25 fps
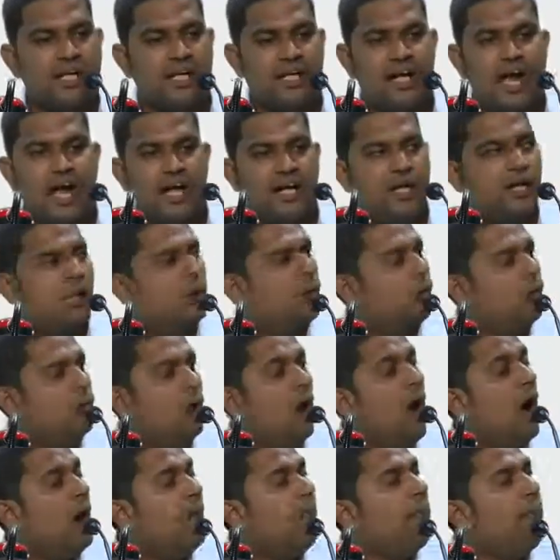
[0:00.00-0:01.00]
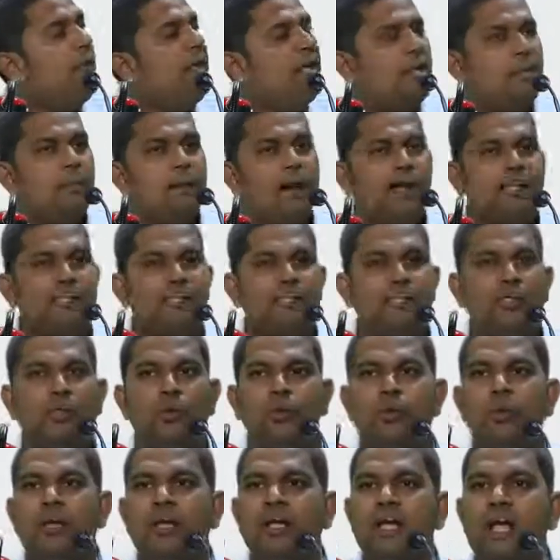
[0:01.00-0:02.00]
Try to minimize
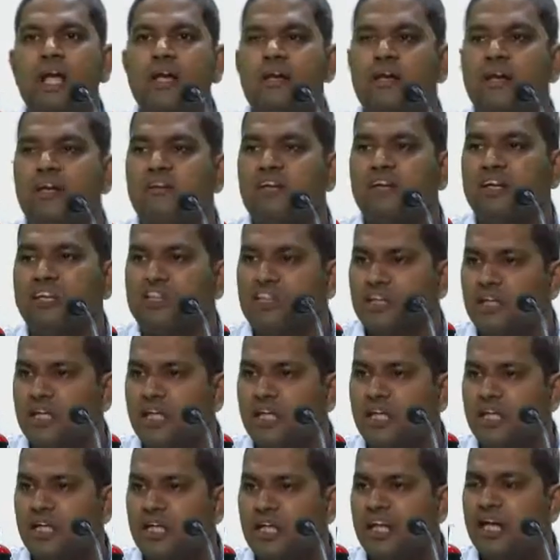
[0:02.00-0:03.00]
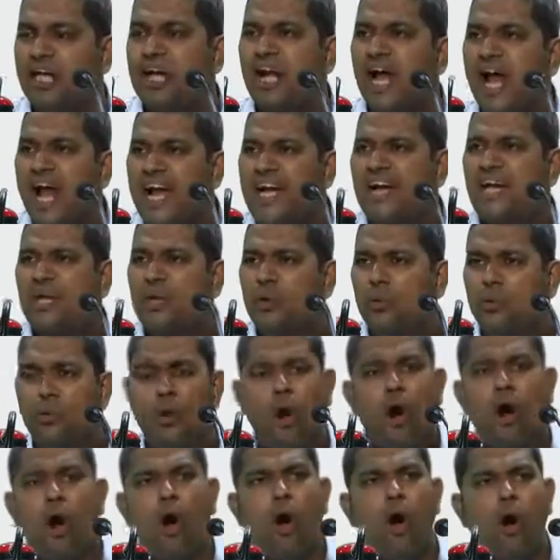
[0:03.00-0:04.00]
human intervention. Try
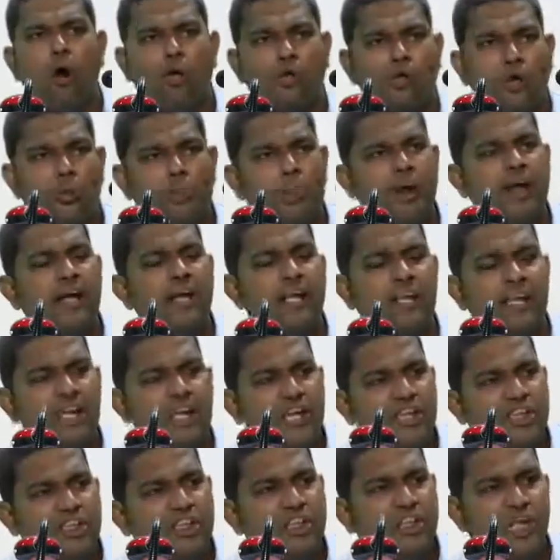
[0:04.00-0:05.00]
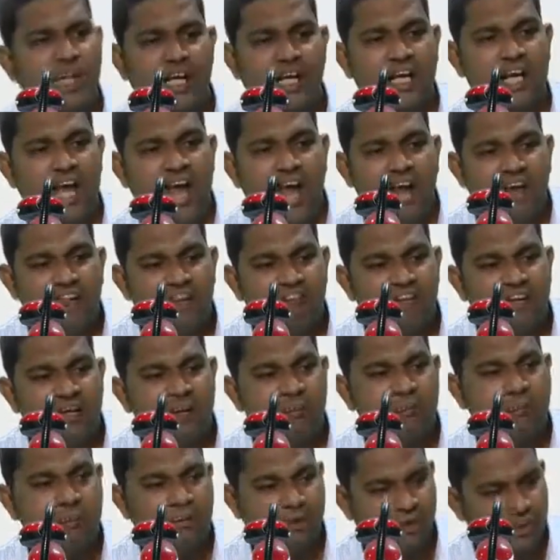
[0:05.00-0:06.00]
to automate each and every
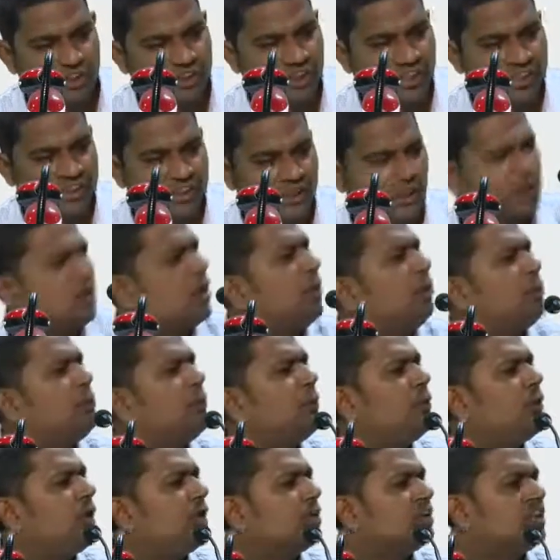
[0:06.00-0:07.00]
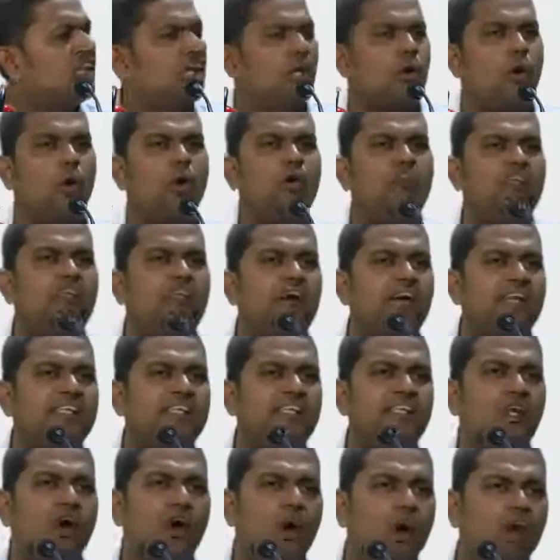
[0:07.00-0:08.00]
process. Computers are
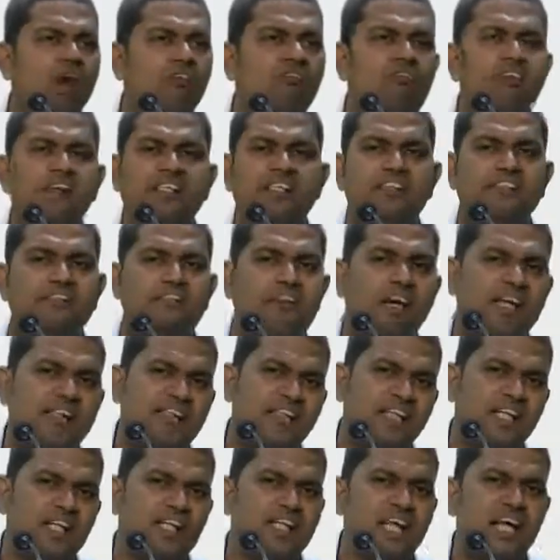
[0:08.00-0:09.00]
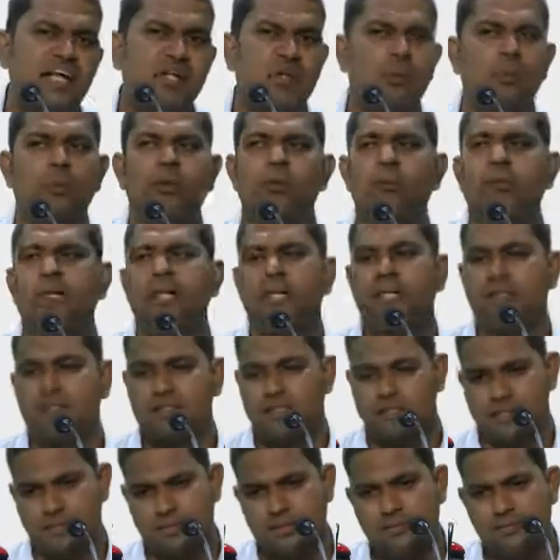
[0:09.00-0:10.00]
always faster than human
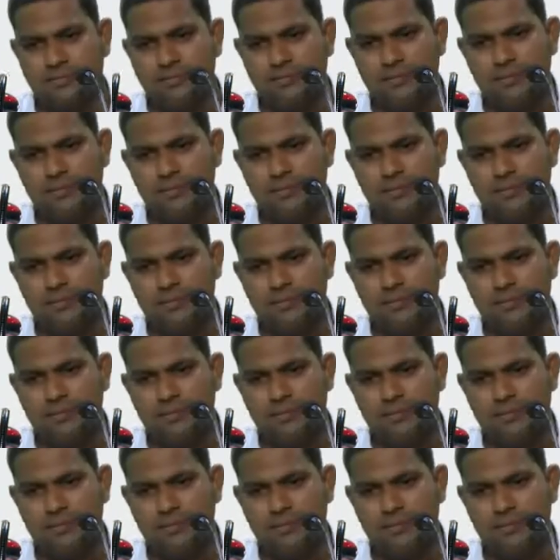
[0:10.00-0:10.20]
beings.